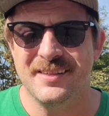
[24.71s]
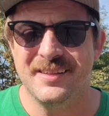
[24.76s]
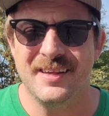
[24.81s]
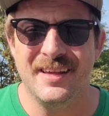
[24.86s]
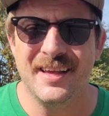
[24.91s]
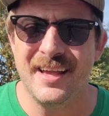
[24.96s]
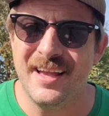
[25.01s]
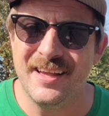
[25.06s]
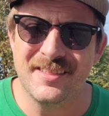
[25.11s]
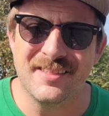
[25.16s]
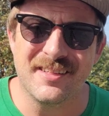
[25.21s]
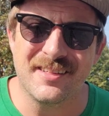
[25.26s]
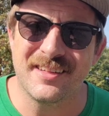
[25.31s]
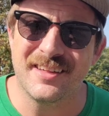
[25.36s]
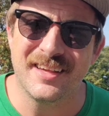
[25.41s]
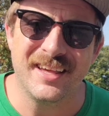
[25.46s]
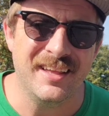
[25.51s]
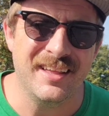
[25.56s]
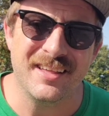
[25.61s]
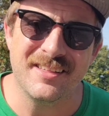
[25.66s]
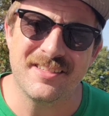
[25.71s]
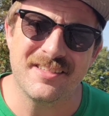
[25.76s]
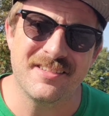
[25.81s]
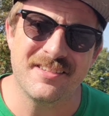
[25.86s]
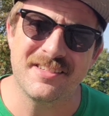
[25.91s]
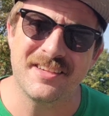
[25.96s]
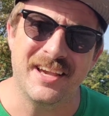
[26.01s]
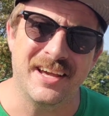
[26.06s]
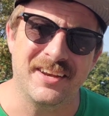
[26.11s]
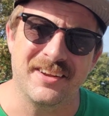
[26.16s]
it's
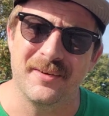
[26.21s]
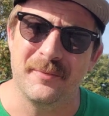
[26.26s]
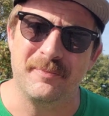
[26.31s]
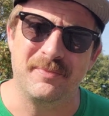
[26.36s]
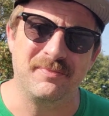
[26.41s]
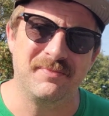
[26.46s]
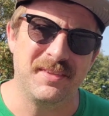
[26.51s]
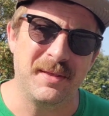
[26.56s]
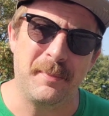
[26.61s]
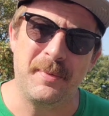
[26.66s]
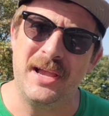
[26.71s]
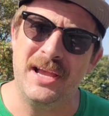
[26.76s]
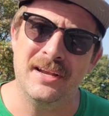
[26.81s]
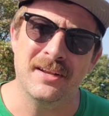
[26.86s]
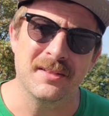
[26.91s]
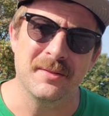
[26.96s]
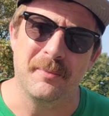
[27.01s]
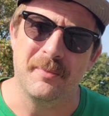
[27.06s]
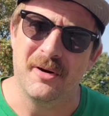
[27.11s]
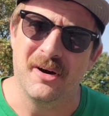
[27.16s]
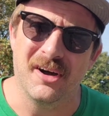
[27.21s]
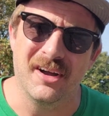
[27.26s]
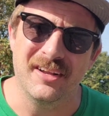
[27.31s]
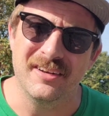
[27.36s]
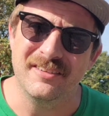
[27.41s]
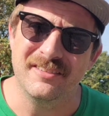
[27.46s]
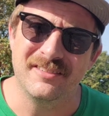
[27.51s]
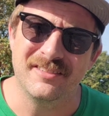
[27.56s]
just kind of a pain in the butt